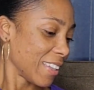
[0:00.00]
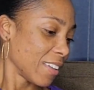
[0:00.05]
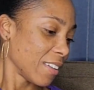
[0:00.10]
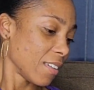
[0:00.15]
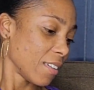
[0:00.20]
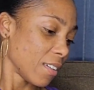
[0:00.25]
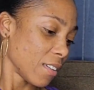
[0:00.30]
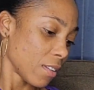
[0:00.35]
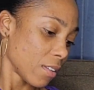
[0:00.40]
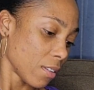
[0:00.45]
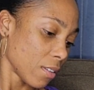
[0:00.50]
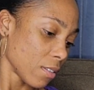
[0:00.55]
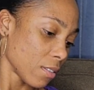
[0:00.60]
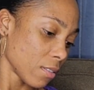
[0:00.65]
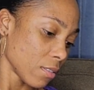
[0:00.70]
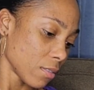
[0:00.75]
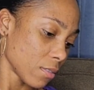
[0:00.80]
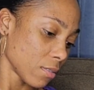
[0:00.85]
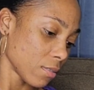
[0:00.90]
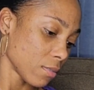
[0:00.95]

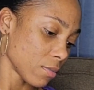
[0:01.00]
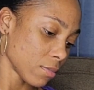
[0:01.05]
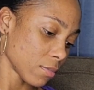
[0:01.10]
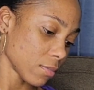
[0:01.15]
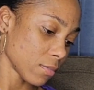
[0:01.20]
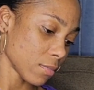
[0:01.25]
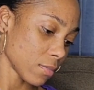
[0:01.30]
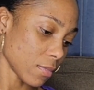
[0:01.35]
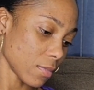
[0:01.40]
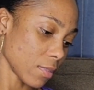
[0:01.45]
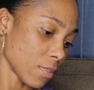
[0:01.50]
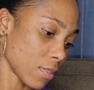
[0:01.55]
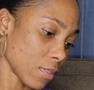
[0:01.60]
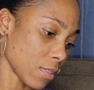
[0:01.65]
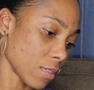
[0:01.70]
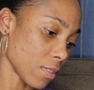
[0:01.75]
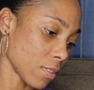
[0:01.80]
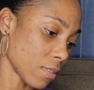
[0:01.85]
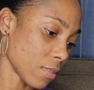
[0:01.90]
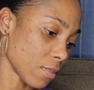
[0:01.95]

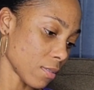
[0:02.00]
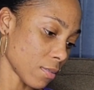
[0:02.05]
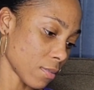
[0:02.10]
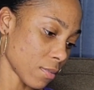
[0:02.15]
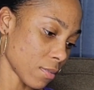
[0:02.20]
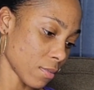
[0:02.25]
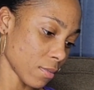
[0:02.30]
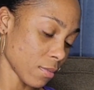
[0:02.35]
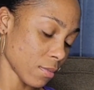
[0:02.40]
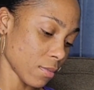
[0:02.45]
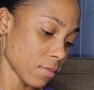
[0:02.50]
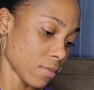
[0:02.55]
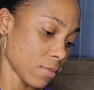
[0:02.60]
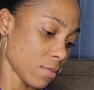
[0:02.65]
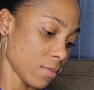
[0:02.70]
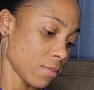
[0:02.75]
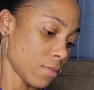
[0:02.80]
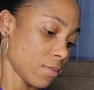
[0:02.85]
Nobody speaks.